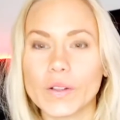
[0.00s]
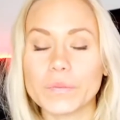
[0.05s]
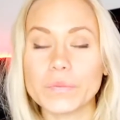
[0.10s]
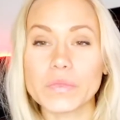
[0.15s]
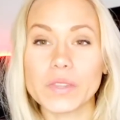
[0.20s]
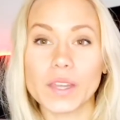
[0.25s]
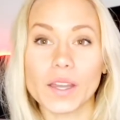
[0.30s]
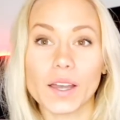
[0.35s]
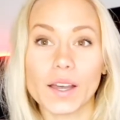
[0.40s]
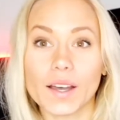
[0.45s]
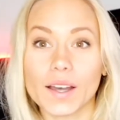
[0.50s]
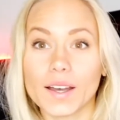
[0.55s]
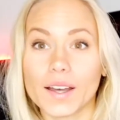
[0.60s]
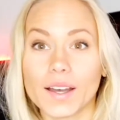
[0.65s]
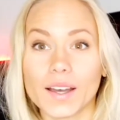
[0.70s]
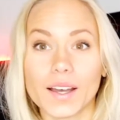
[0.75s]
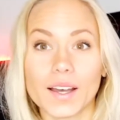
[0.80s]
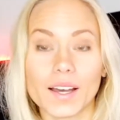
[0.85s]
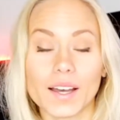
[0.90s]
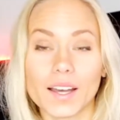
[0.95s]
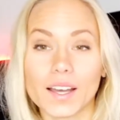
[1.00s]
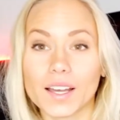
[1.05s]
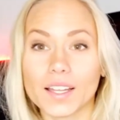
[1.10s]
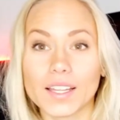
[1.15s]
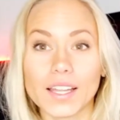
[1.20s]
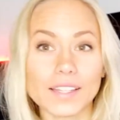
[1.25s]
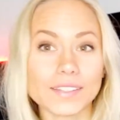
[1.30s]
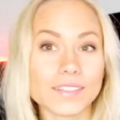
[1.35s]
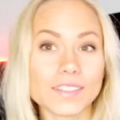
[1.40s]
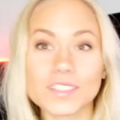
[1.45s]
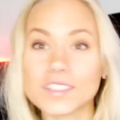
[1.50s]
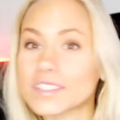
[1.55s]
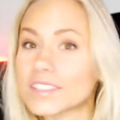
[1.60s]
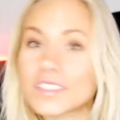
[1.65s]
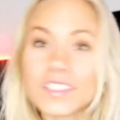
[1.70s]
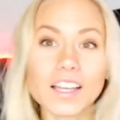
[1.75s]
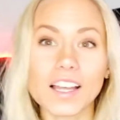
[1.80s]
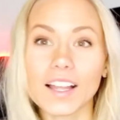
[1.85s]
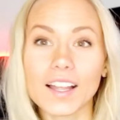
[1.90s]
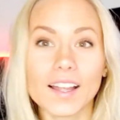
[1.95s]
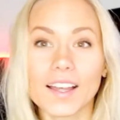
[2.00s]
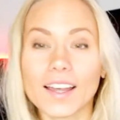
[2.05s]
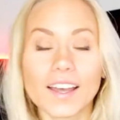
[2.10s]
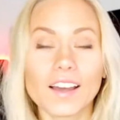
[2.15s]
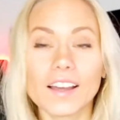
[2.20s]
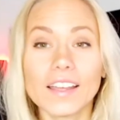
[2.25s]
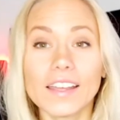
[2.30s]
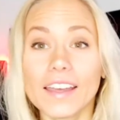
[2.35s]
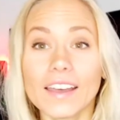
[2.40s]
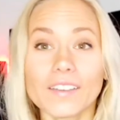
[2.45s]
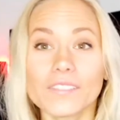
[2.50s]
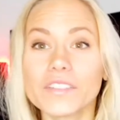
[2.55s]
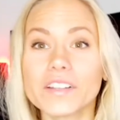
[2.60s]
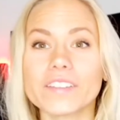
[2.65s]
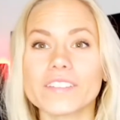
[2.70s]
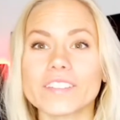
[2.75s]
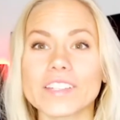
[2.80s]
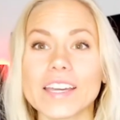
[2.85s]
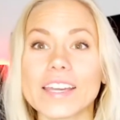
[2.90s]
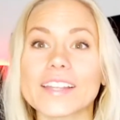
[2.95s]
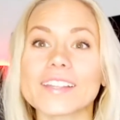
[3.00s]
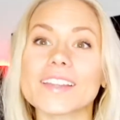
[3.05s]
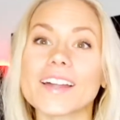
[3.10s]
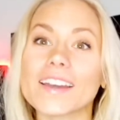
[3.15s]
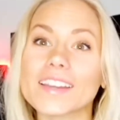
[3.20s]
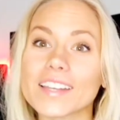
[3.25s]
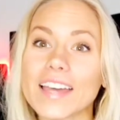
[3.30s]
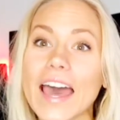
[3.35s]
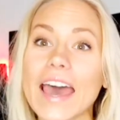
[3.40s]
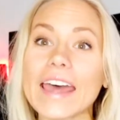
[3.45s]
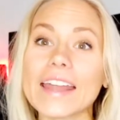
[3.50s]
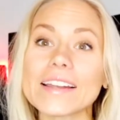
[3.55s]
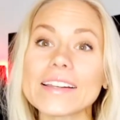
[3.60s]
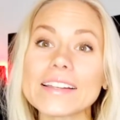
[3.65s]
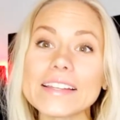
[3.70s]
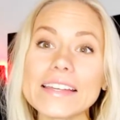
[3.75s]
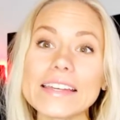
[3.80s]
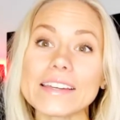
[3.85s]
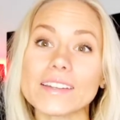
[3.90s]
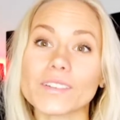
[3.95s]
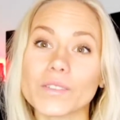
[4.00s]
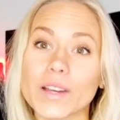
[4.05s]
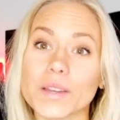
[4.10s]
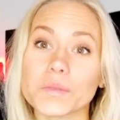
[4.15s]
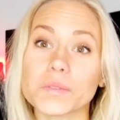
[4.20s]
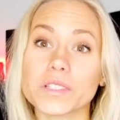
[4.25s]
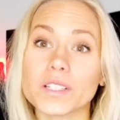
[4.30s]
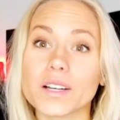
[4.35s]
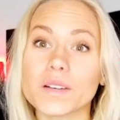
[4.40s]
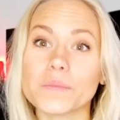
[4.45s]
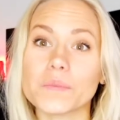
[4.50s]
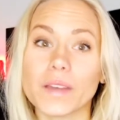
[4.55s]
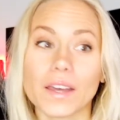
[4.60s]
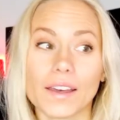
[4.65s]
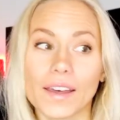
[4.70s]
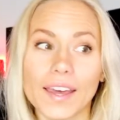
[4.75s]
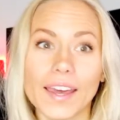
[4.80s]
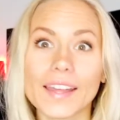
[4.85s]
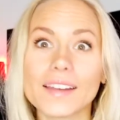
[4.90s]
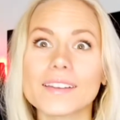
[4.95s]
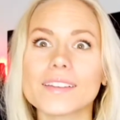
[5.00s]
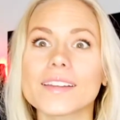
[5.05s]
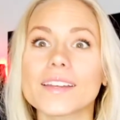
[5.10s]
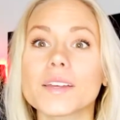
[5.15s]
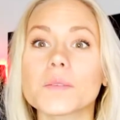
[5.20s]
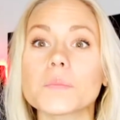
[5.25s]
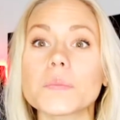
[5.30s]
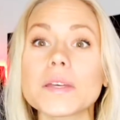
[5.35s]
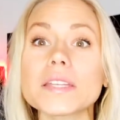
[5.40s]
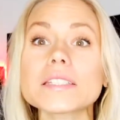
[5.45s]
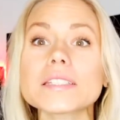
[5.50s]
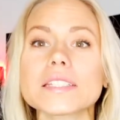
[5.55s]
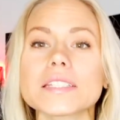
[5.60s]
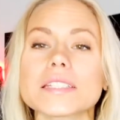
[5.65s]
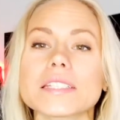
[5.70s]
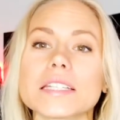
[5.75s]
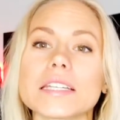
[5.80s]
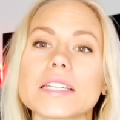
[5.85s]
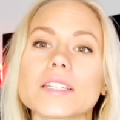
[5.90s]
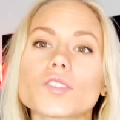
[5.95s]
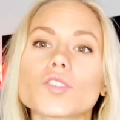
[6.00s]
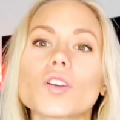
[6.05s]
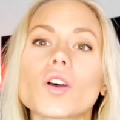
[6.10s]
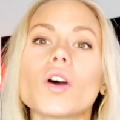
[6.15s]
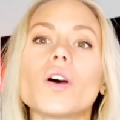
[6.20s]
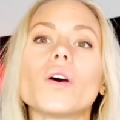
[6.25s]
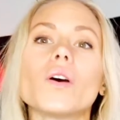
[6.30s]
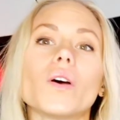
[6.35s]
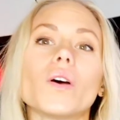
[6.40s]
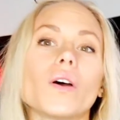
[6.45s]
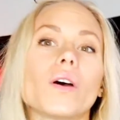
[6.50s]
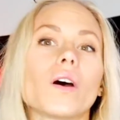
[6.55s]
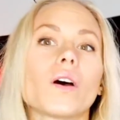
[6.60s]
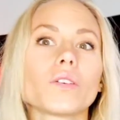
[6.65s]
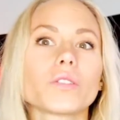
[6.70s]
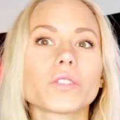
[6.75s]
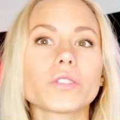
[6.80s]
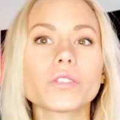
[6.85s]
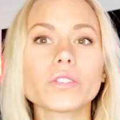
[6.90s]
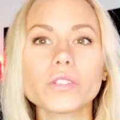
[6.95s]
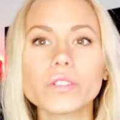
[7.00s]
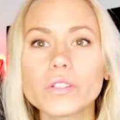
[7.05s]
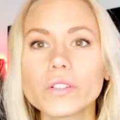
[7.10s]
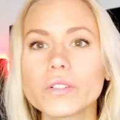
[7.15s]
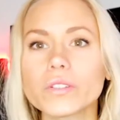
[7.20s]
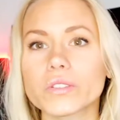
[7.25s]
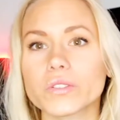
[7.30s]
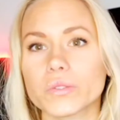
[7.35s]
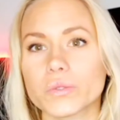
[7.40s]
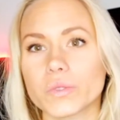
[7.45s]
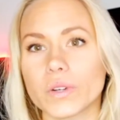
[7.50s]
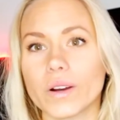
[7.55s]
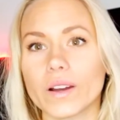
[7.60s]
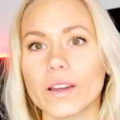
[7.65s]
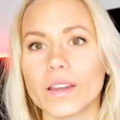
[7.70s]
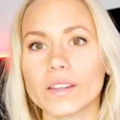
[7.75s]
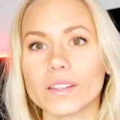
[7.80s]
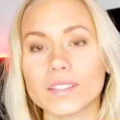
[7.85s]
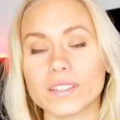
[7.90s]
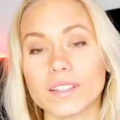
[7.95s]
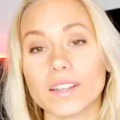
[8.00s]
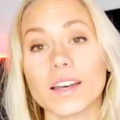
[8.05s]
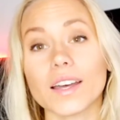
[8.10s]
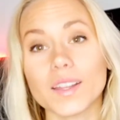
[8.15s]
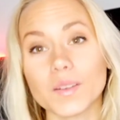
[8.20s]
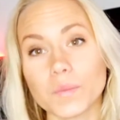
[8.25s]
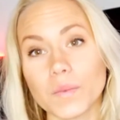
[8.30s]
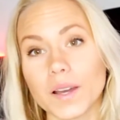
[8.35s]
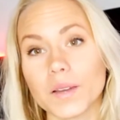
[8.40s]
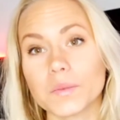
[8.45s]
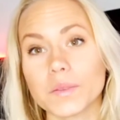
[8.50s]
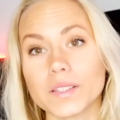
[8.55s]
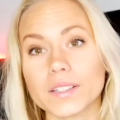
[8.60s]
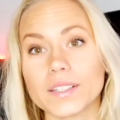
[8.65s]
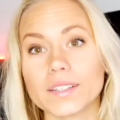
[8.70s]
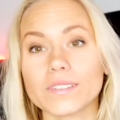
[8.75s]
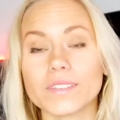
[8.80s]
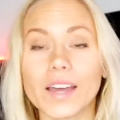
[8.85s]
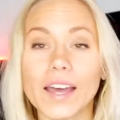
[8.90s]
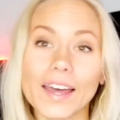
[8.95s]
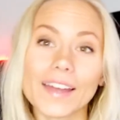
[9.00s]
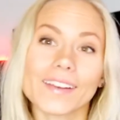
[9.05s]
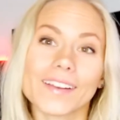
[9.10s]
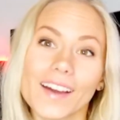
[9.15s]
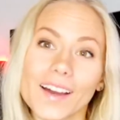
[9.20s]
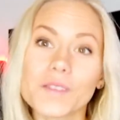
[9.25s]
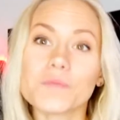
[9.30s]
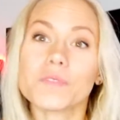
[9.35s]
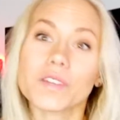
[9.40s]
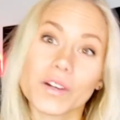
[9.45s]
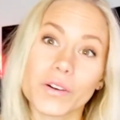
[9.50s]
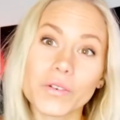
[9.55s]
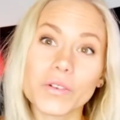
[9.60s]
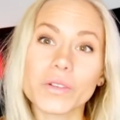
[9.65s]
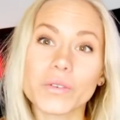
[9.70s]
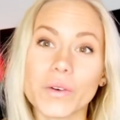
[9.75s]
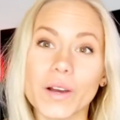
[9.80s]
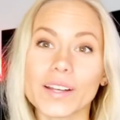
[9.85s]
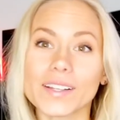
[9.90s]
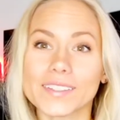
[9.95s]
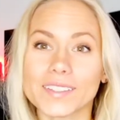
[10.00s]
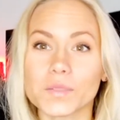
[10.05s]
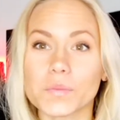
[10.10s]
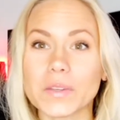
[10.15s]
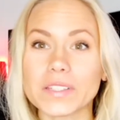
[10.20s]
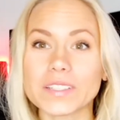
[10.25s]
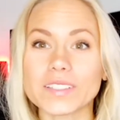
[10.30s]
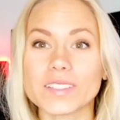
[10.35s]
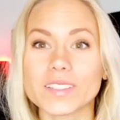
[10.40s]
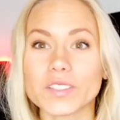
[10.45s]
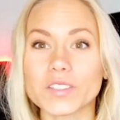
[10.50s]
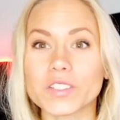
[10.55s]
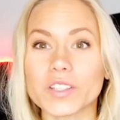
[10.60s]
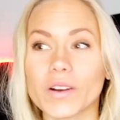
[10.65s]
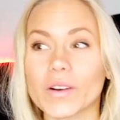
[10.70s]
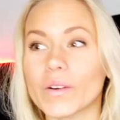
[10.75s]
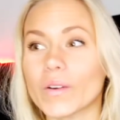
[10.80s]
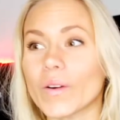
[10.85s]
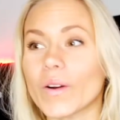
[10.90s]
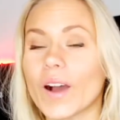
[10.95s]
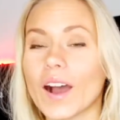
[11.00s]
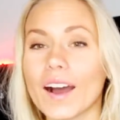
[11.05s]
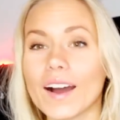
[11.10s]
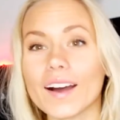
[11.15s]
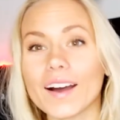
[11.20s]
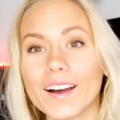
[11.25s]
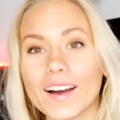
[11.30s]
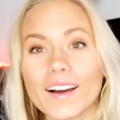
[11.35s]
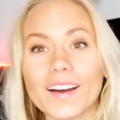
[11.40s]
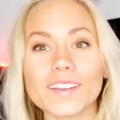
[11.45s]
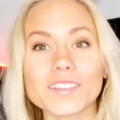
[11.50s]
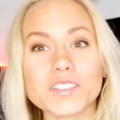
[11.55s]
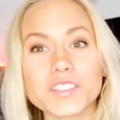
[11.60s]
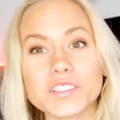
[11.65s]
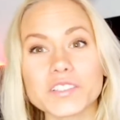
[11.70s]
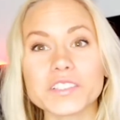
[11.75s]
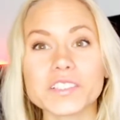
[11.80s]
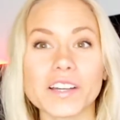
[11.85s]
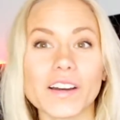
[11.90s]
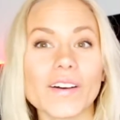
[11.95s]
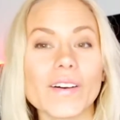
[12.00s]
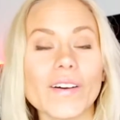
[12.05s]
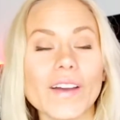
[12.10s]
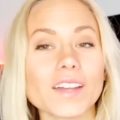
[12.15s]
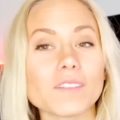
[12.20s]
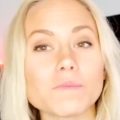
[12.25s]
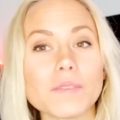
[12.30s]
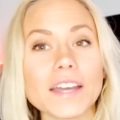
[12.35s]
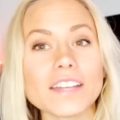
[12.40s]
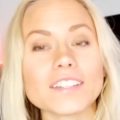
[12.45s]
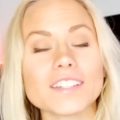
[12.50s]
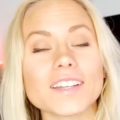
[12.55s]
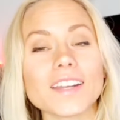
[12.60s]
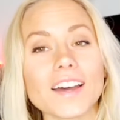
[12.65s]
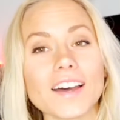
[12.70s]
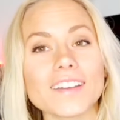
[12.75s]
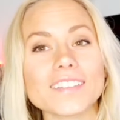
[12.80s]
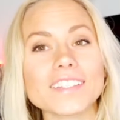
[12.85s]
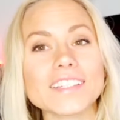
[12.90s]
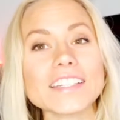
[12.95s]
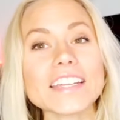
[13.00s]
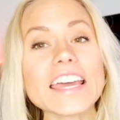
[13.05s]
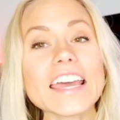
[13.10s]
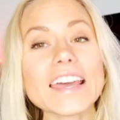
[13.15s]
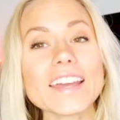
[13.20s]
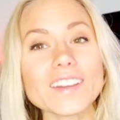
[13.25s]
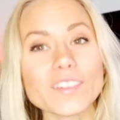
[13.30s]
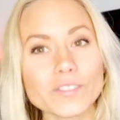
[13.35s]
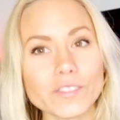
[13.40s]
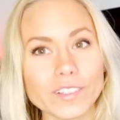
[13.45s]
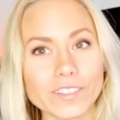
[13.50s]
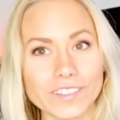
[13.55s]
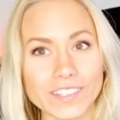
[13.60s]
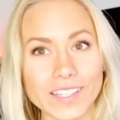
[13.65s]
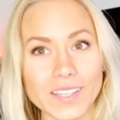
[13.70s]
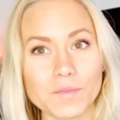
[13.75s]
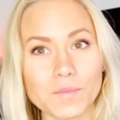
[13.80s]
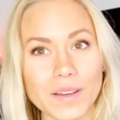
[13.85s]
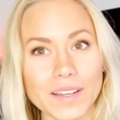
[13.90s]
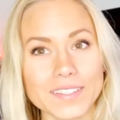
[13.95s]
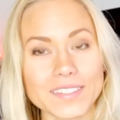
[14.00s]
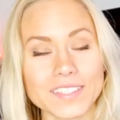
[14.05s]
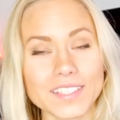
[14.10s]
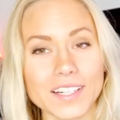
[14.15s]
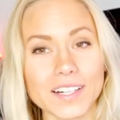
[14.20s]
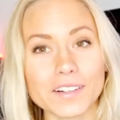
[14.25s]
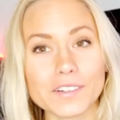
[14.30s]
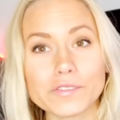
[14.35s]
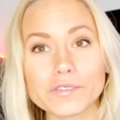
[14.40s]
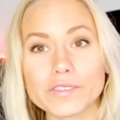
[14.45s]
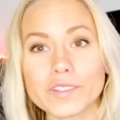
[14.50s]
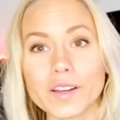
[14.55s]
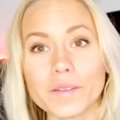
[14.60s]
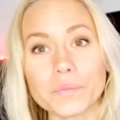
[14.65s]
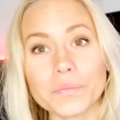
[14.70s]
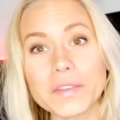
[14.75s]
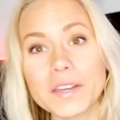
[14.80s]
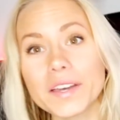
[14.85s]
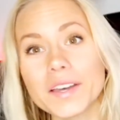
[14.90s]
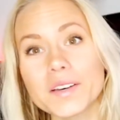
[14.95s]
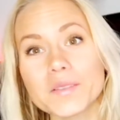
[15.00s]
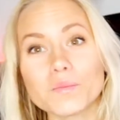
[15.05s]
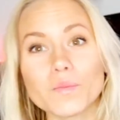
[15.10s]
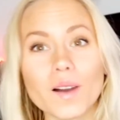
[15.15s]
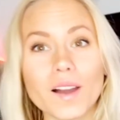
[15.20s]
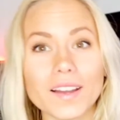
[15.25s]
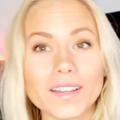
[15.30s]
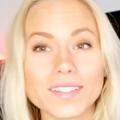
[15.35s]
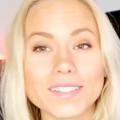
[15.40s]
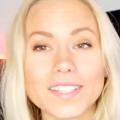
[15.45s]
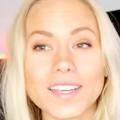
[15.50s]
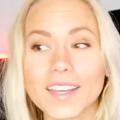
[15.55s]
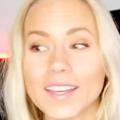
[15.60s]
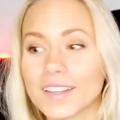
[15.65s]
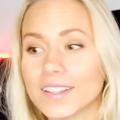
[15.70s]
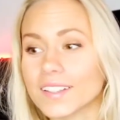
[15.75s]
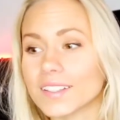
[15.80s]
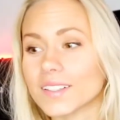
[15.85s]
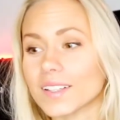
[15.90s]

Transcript: uh, everything, like handling a web shop, handling a business is huge work in my belief, and I'm the only one in the business, so I should know. And back then I did everything myself, from marketing